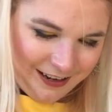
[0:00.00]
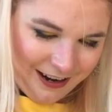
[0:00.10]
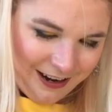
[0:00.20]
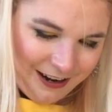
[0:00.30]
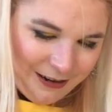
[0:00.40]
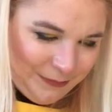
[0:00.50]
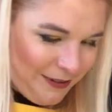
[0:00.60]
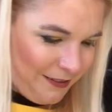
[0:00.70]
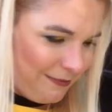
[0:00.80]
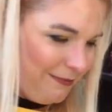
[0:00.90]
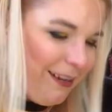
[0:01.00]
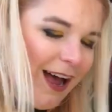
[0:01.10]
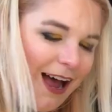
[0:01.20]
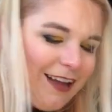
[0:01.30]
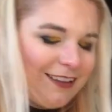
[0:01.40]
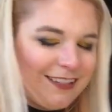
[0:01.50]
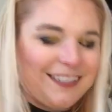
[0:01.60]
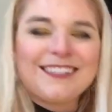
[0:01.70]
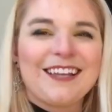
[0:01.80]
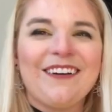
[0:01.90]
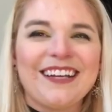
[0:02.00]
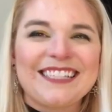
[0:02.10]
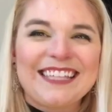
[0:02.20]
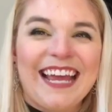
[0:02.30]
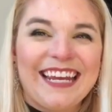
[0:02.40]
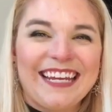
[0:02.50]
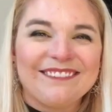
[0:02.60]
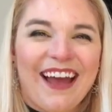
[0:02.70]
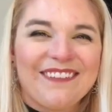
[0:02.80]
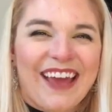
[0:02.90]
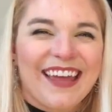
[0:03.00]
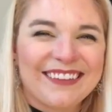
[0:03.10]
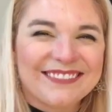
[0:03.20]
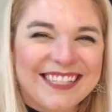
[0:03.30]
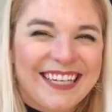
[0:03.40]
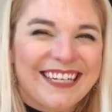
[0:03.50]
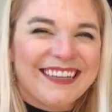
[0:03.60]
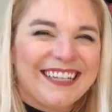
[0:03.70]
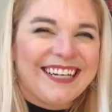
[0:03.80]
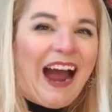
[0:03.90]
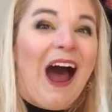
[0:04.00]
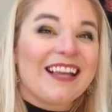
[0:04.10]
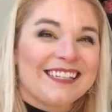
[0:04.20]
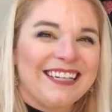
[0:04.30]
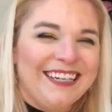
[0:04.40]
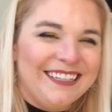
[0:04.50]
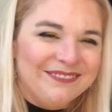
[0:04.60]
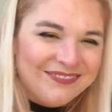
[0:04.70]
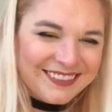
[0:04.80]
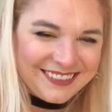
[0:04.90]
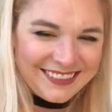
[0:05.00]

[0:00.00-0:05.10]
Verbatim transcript: Um, whoa, this is so exciting. My bathroom's gonna look awesome.